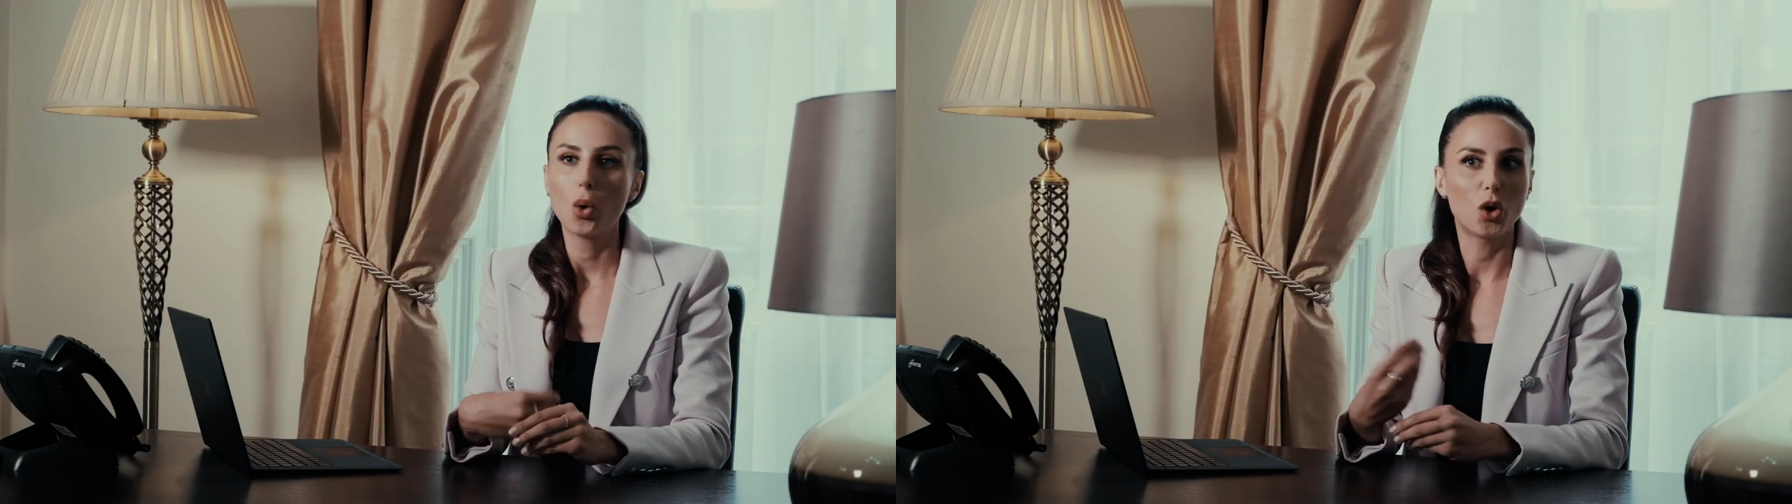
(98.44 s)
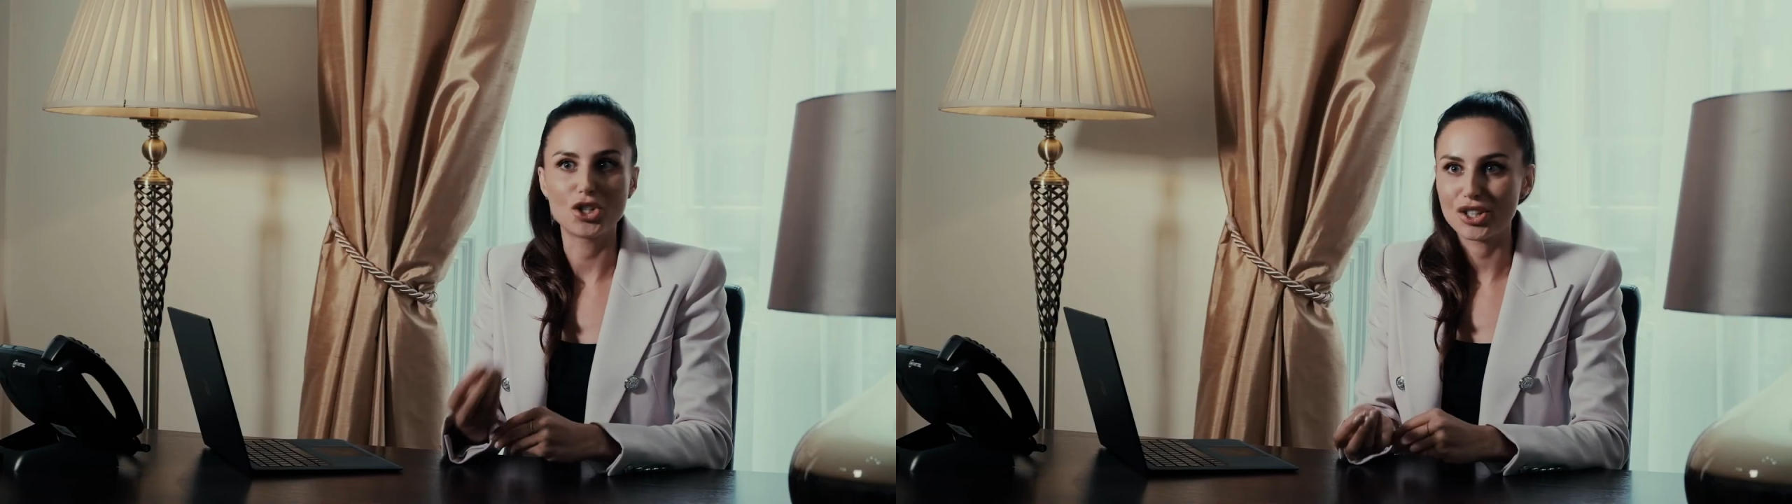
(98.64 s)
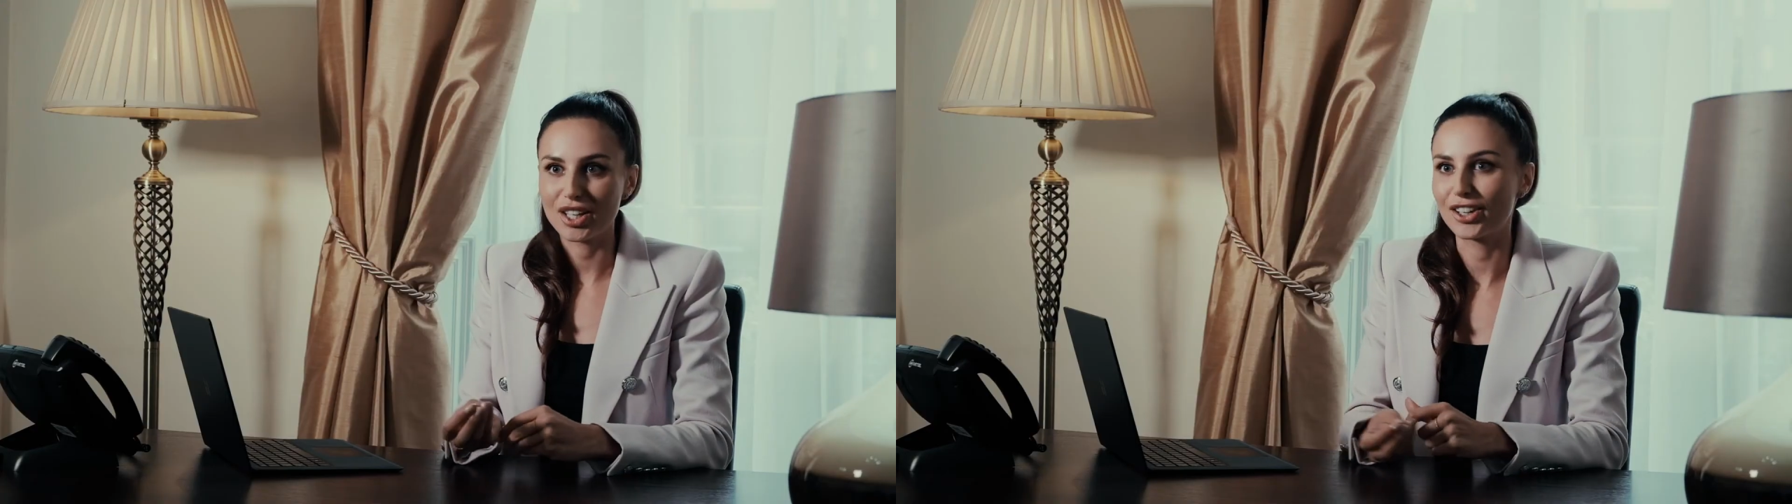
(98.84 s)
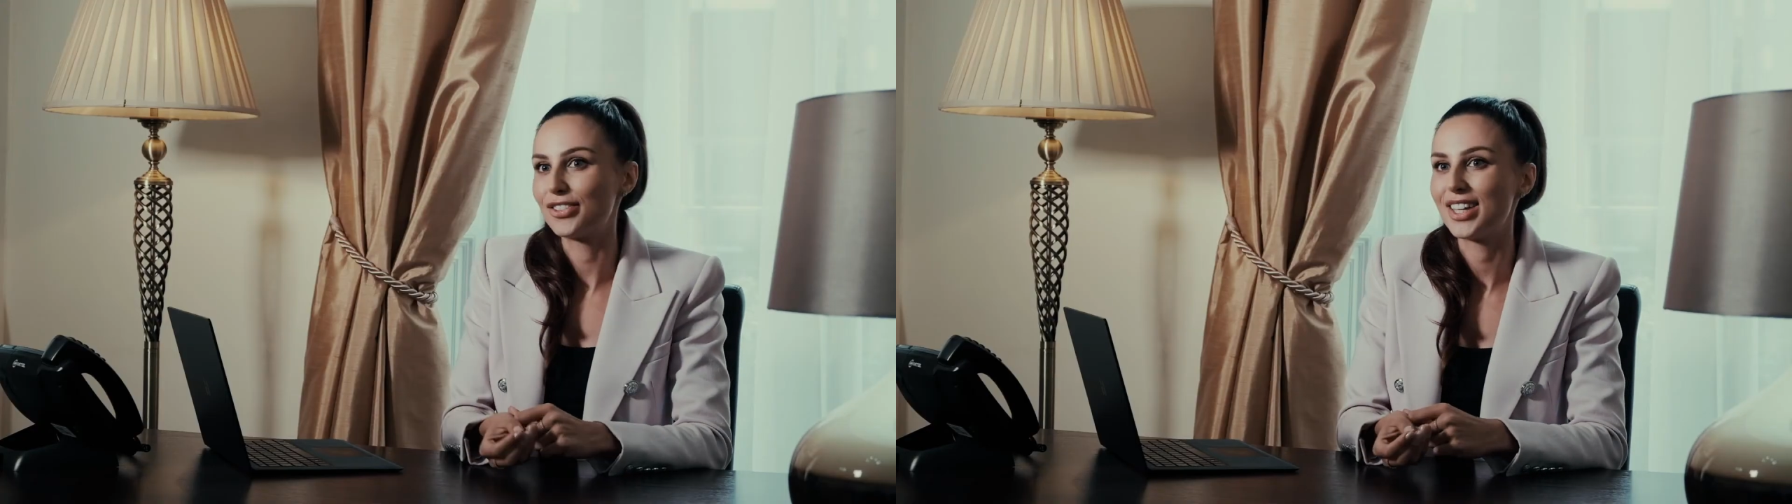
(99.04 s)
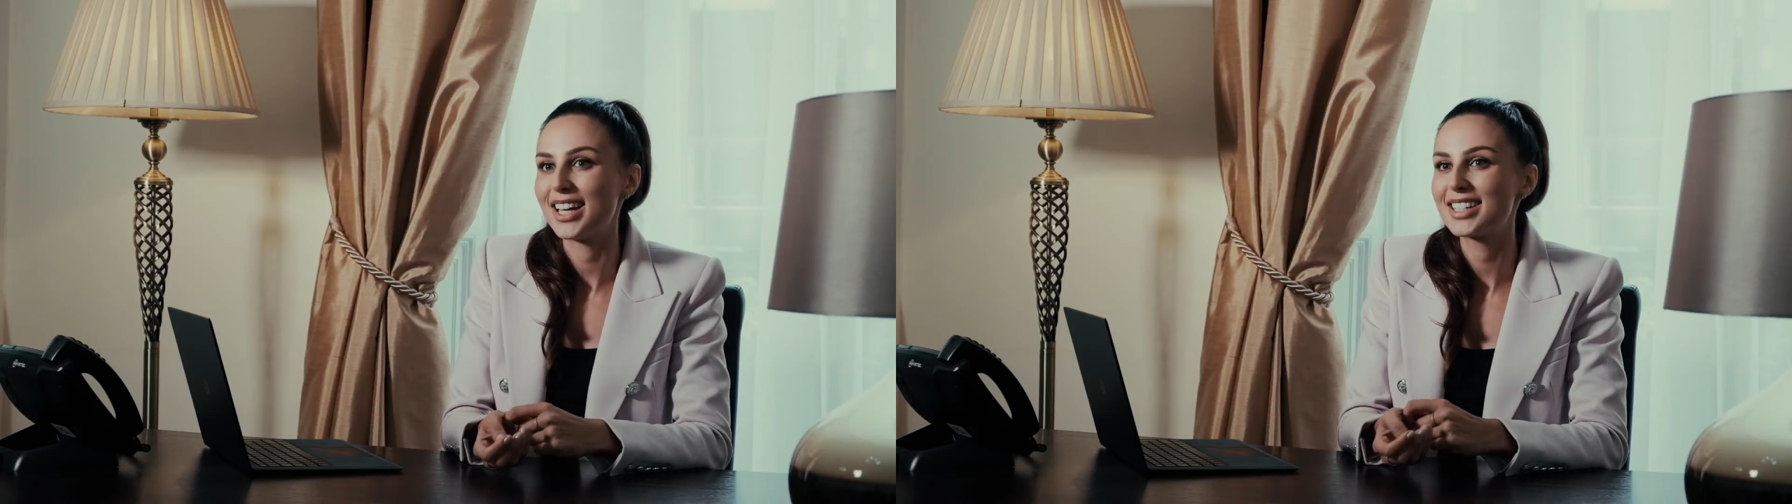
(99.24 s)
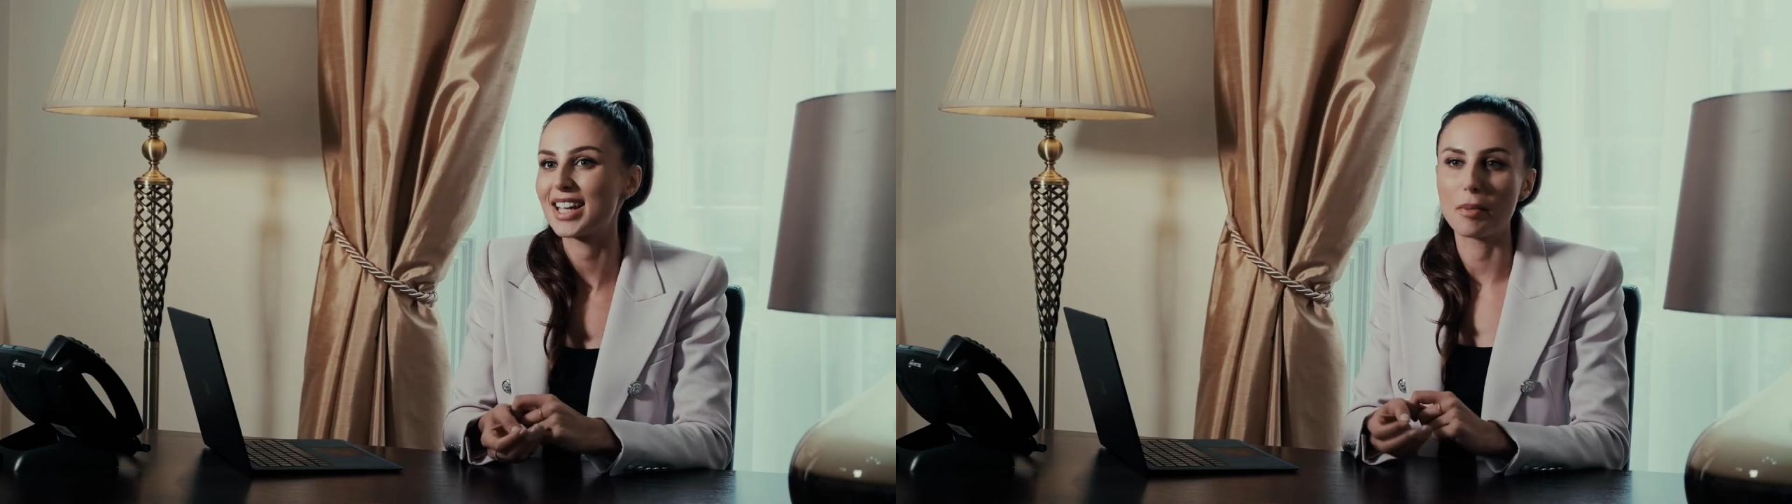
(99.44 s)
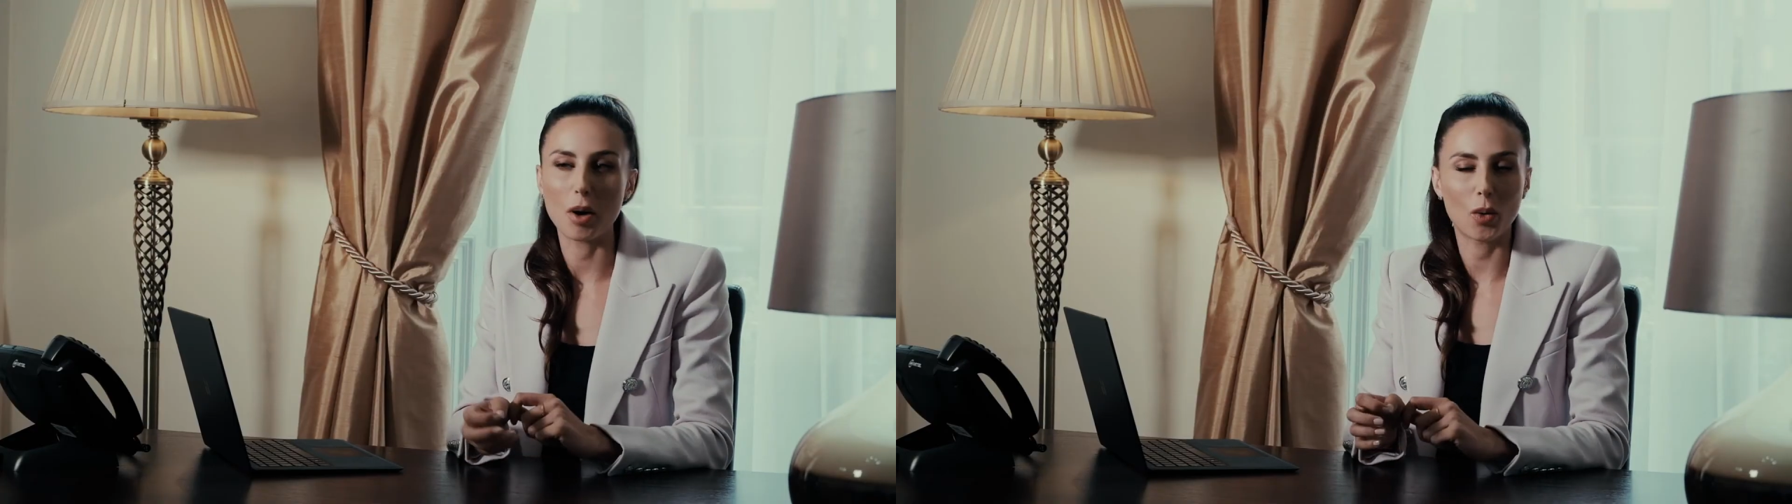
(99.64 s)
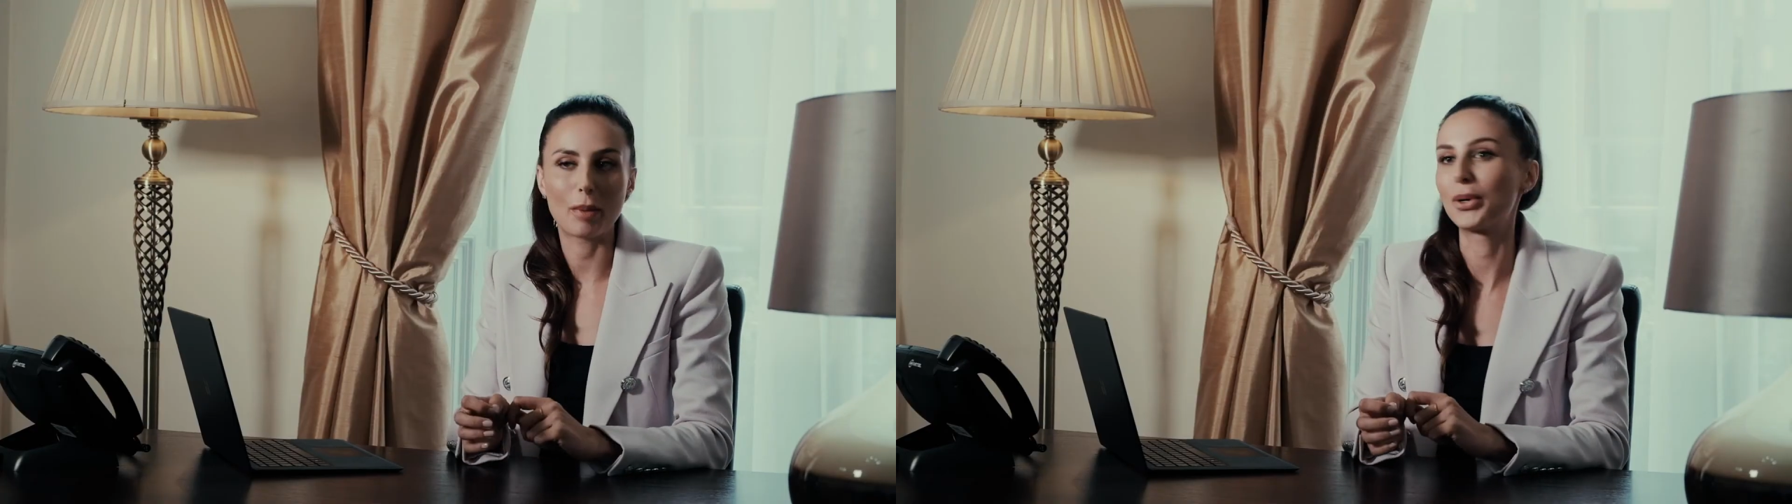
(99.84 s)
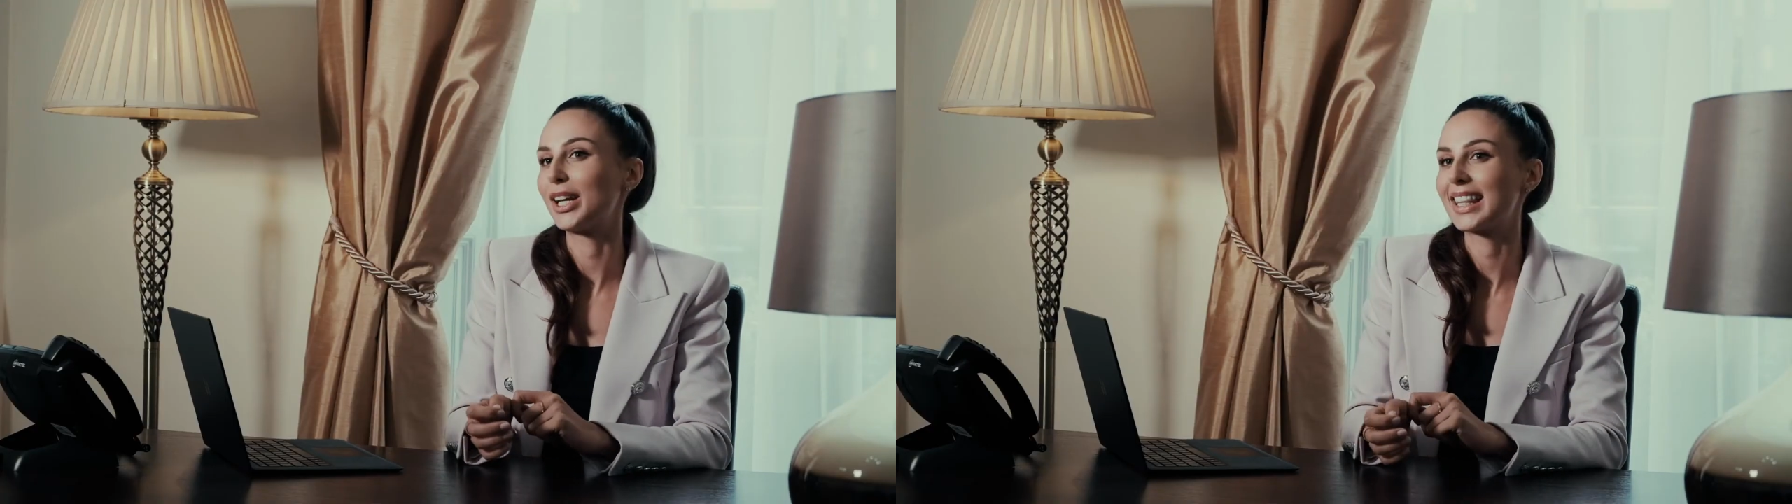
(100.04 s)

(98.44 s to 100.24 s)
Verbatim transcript: what do you think of this? I'm putting